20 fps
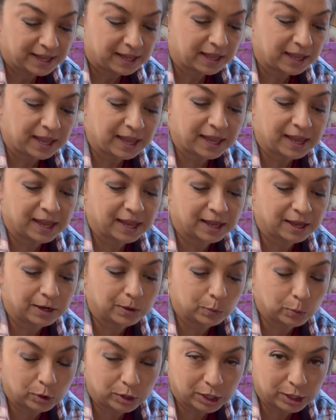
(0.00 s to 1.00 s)

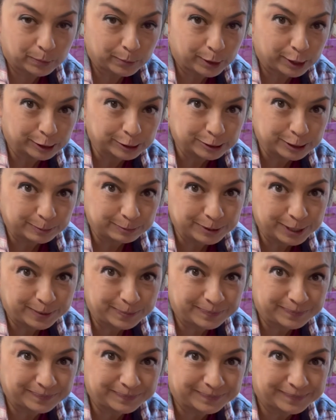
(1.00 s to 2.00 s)
and we'll get them all chopped up,
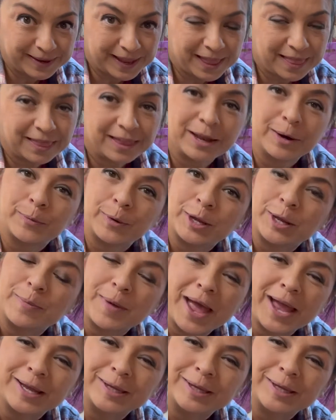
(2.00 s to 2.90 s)
and then I'll bring you back.